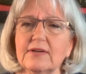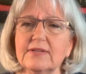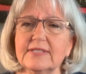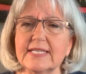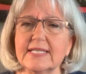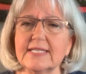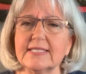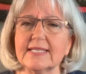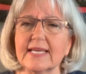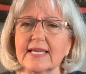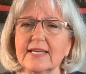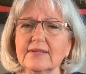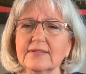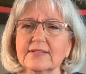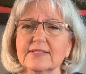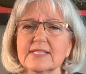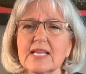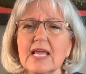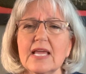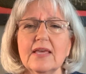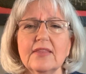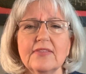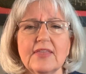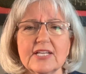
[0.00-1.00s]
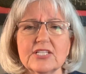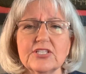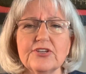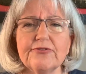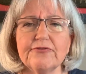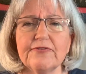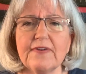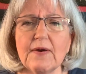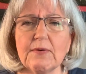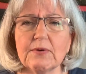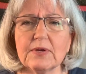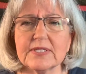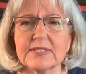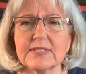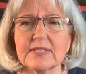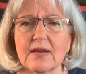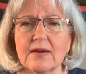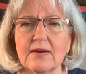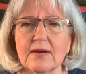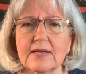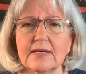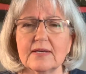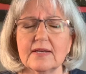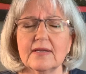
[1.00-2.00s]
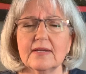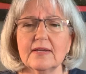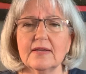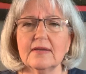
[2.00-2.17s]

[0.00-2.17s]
details that you focus on